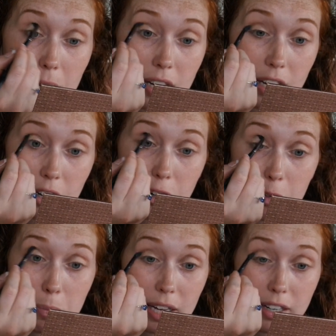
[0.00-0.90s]
It
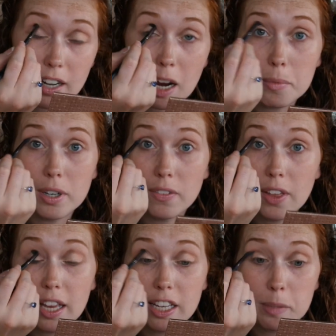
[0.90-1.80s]
could have been a number of
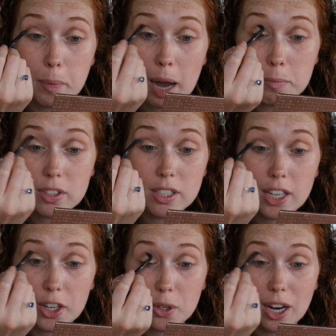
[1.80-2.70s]
things, but I'm just gonna
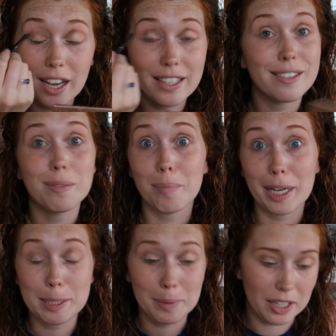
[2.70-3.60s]
tell you guys
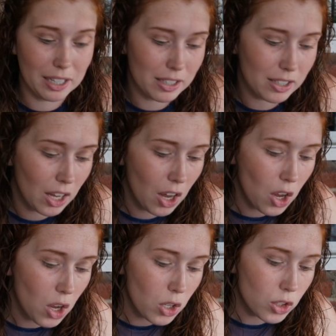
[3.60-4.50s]
my experience.
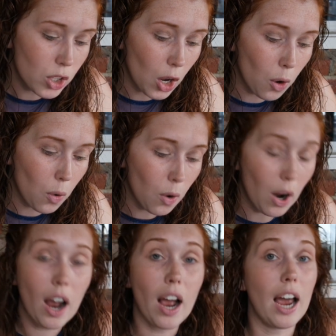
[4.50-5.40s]

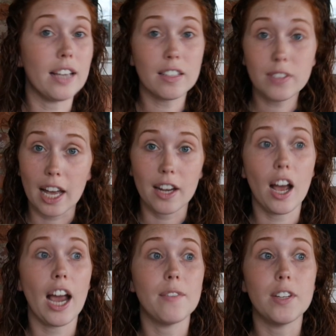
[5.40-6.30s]
So, as I've said,
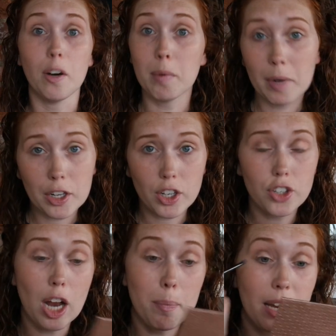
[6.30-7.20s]
I've never been wedding
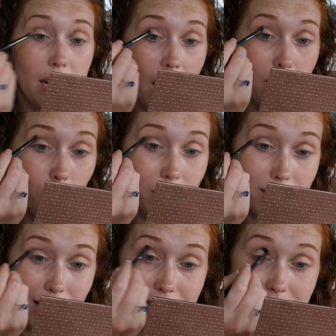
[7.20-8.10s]
dress shopping. I've only
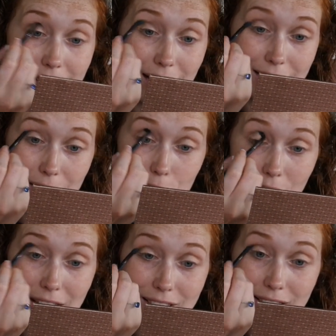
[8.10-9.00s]
seen yes to the
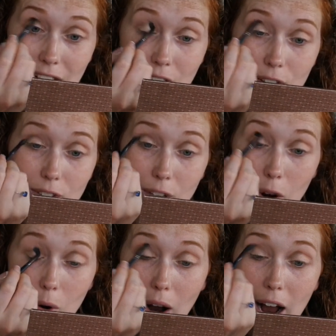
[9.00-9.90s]
dress.
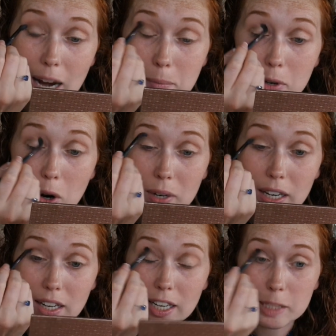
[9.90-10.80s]
So I'm
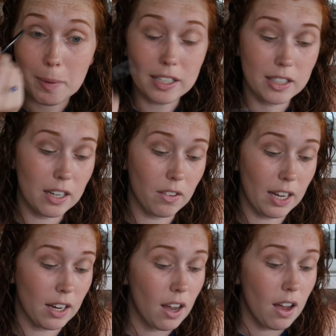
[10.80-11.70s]
going in expecting
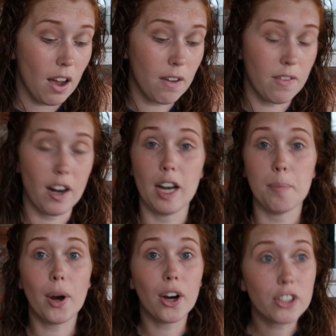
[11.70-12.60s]
like a
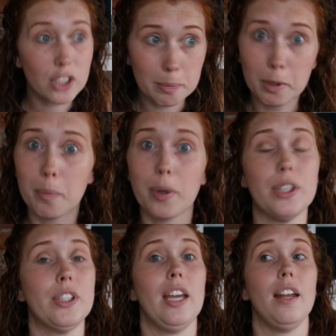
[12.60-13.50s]
very personable
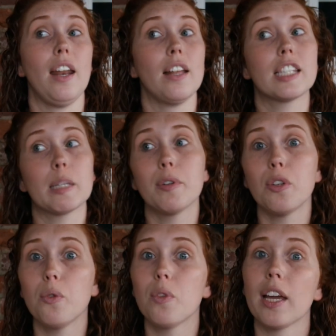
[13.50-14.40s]
person and someone
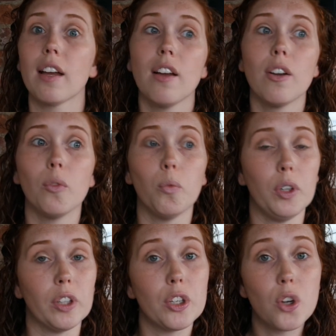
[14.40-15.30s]
who like
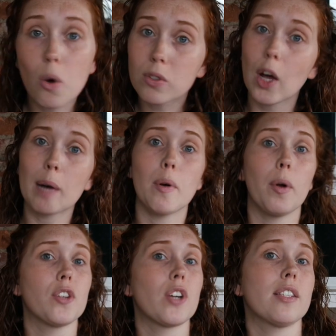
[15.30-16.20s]
really knows a lot about
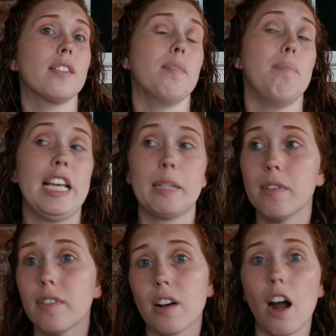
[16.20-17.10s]
wedding dresses and makes
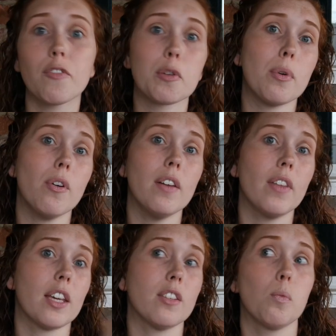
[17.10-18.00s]
me feel comfortable and
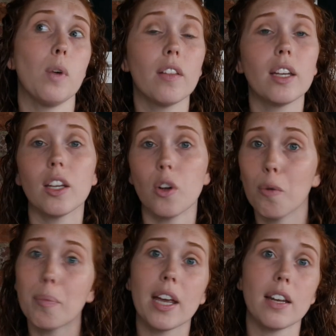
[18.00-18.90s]
like is willing and
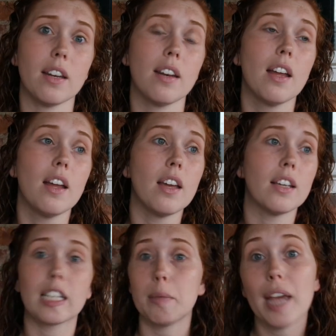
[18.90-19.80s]
open and
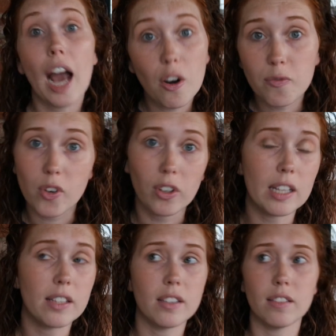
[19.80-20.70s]
is gonna be helpful
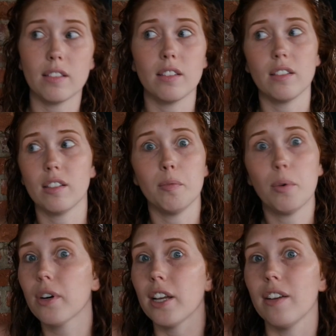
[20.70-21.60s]
and
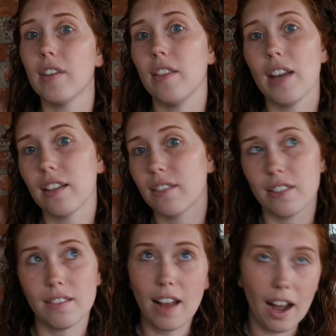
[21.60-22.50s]
supportive. And
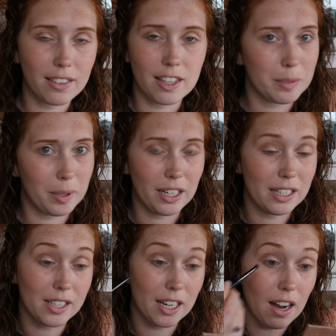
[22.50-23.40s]
that's not the
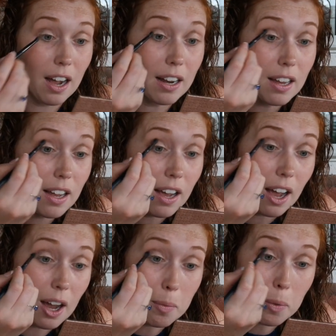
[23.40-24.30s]
experience I
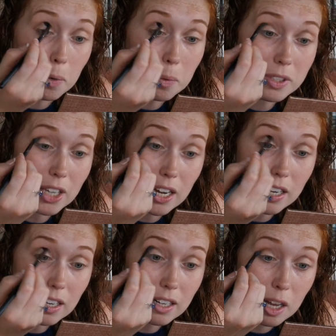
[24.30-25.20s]
got. We were
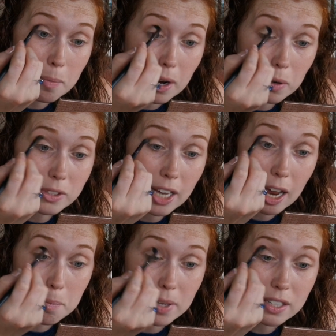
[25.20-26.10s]
taken about
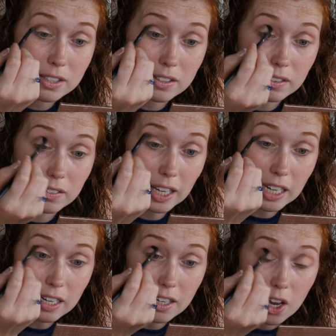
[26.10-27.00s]
10 minutes
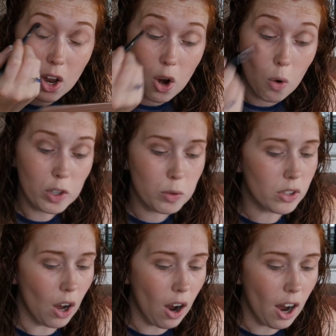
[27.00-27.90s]
late, which
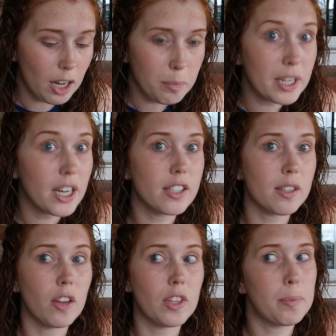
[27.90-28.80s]
was odd
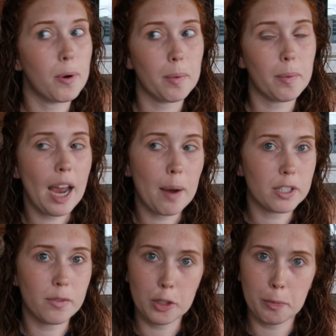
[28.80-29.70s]
because the appointment we had
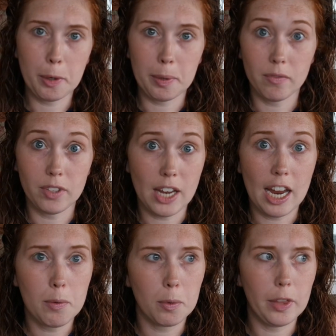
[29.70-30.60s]
was the first appointment of the
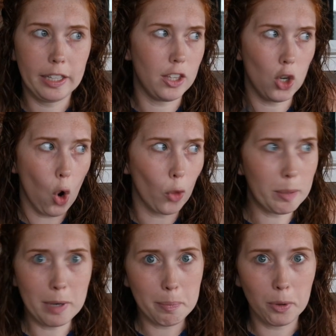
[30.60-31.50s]
day. We were like the
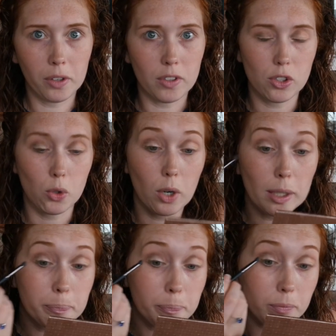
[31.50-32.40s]
only people in the
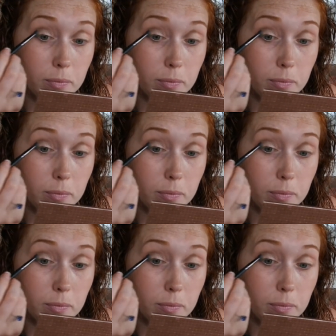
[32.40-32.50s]
store.